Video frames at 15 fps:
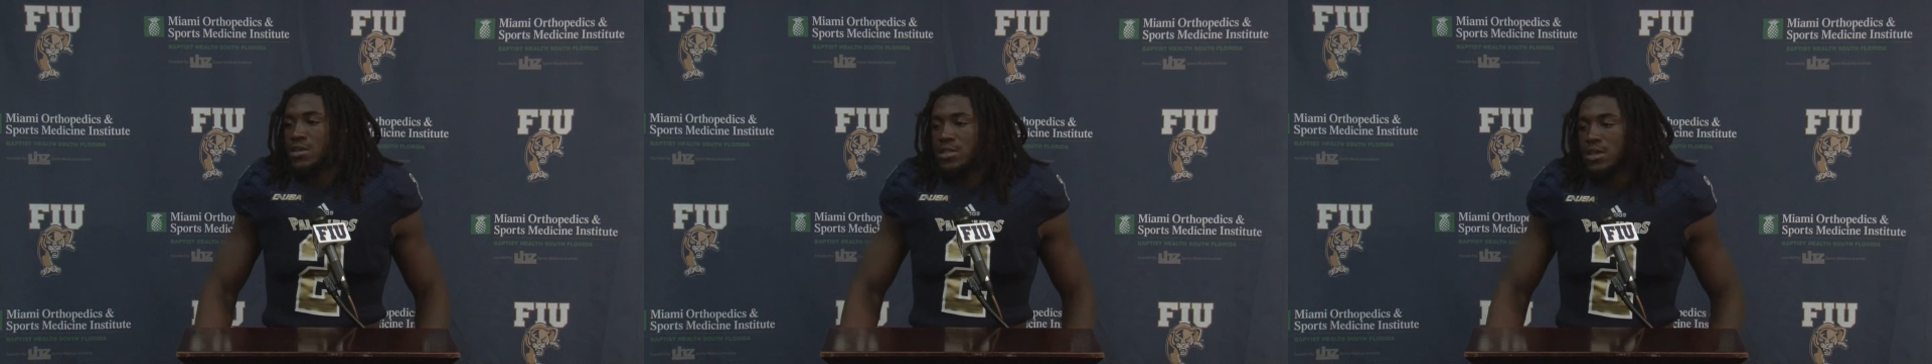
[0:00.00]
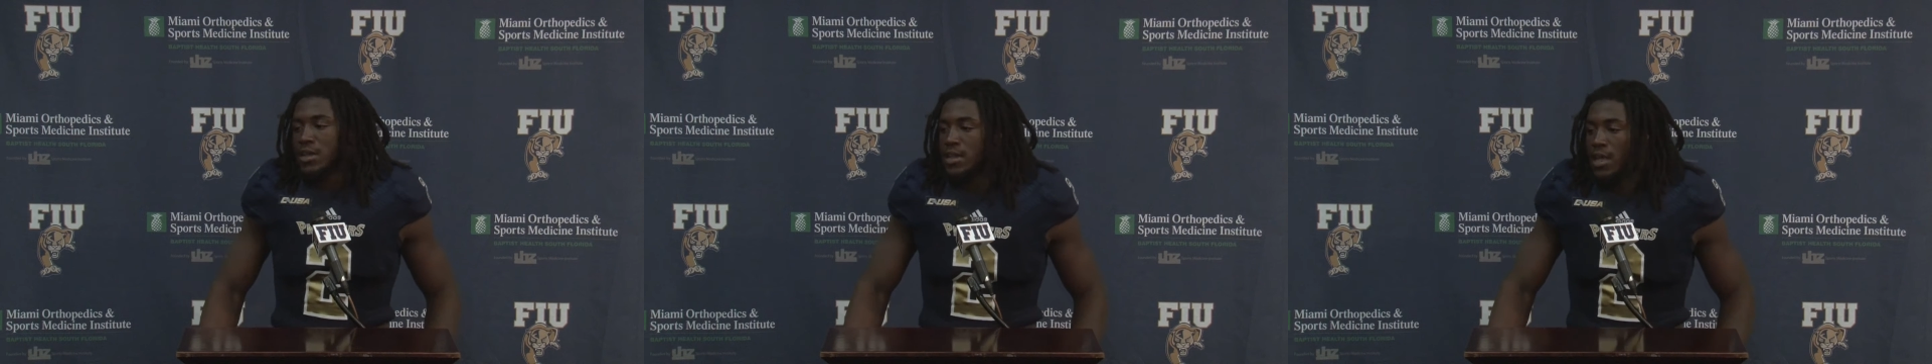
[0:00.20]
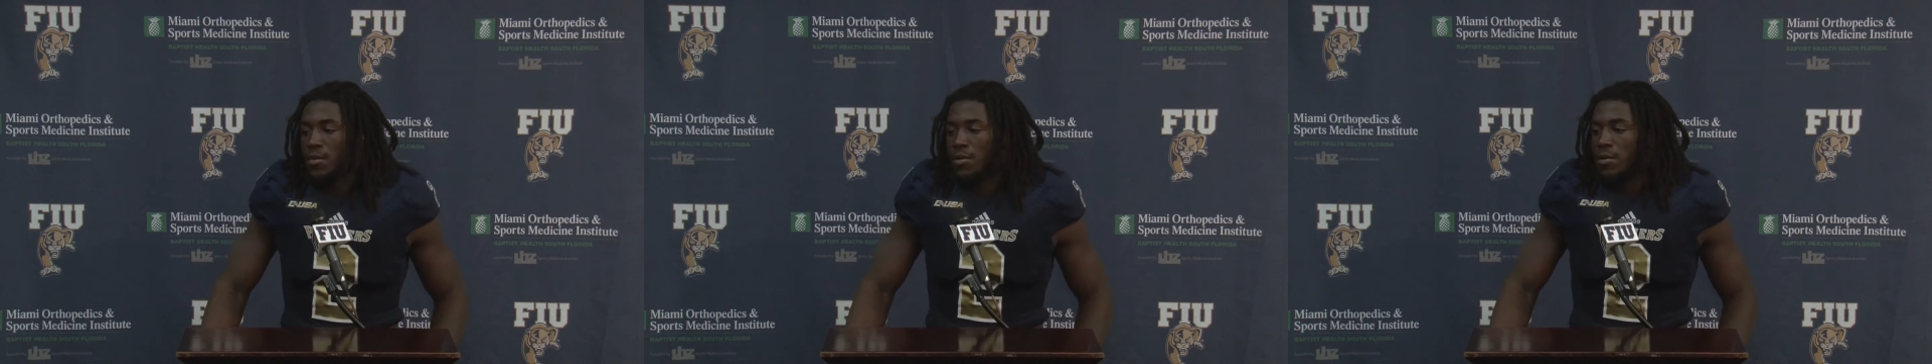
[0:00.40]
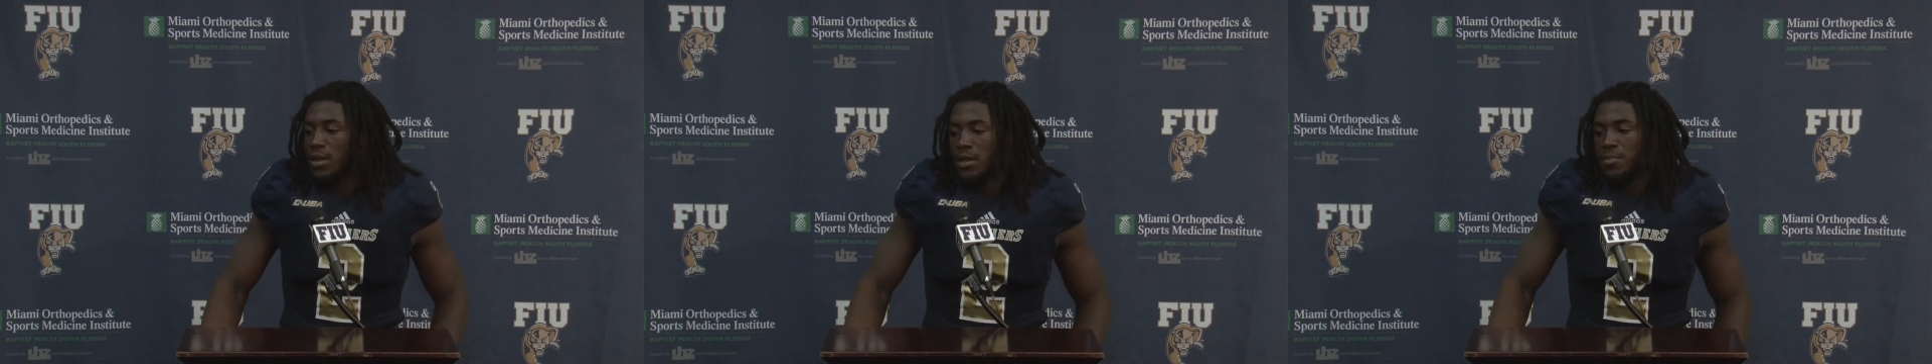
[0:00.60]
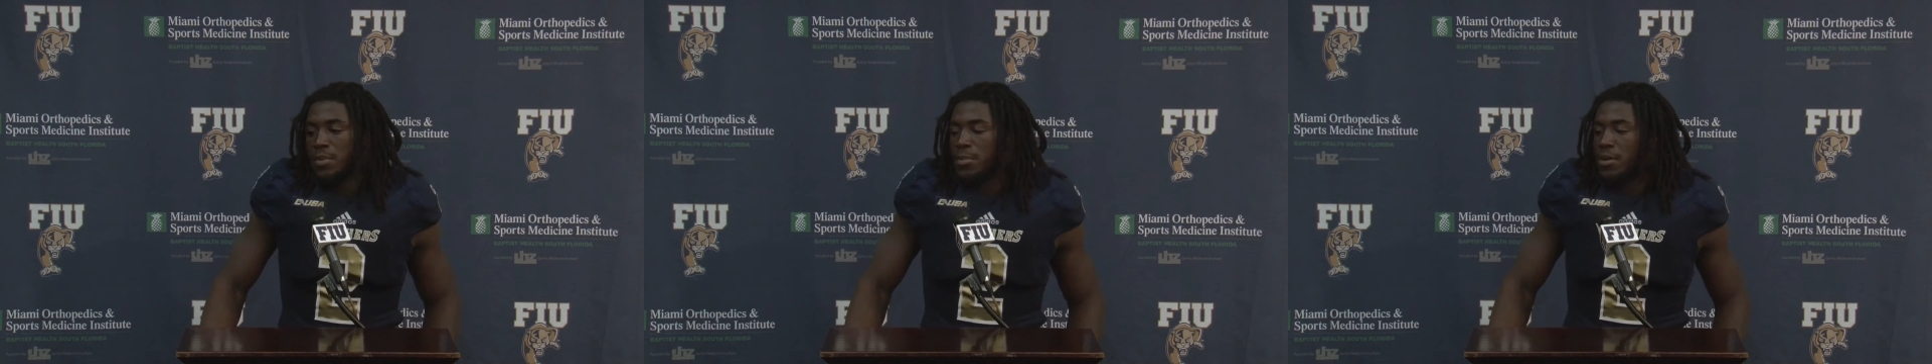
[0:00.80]
us nothing that we
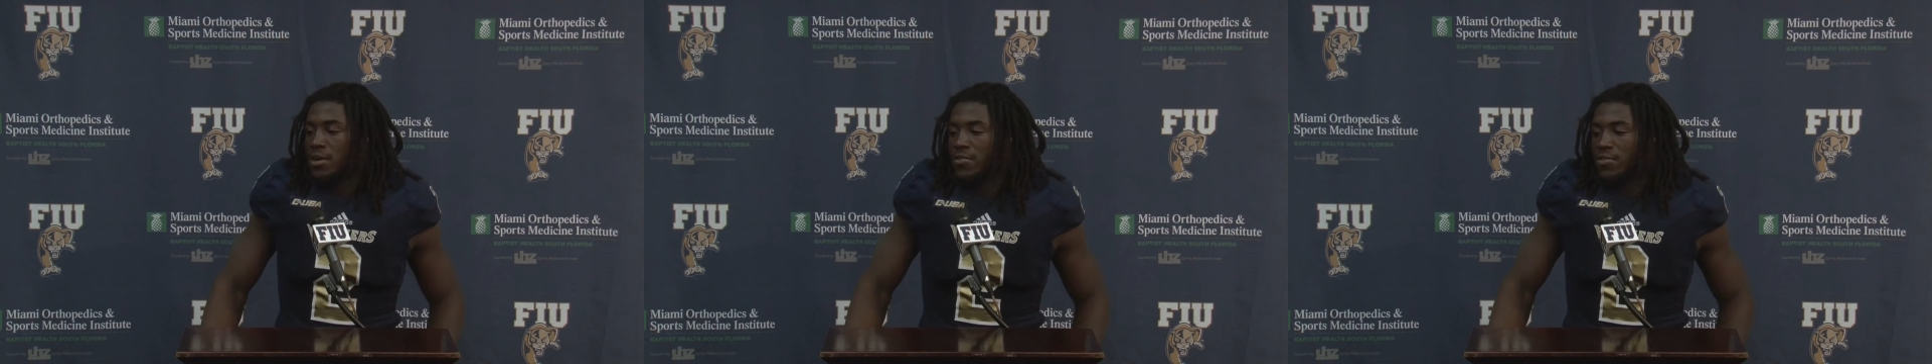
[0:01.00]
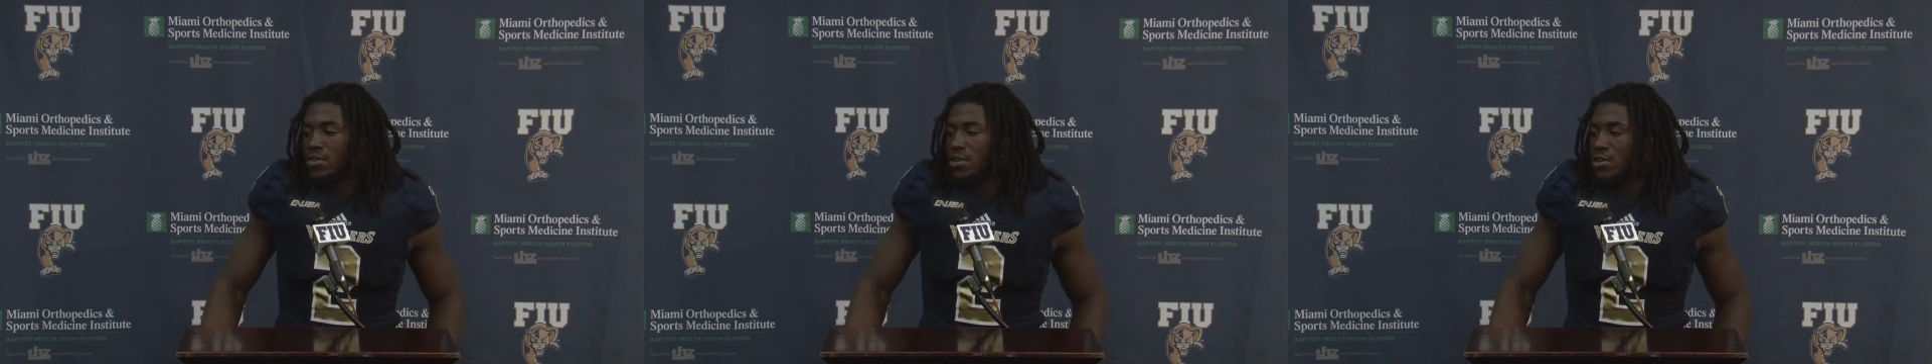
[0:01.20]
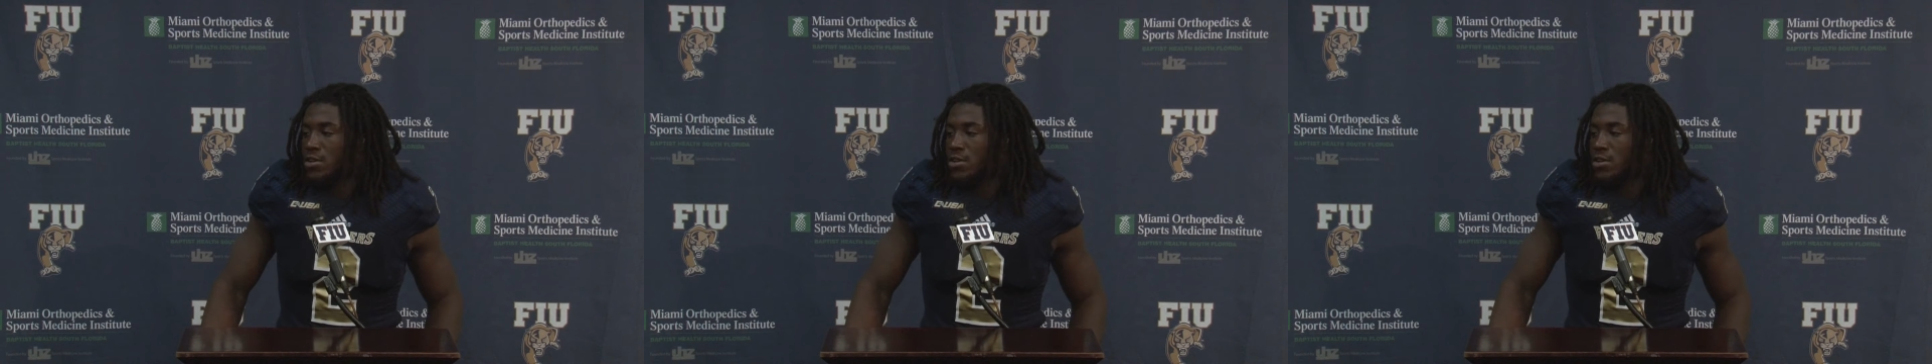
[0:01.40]
didn't prepare for,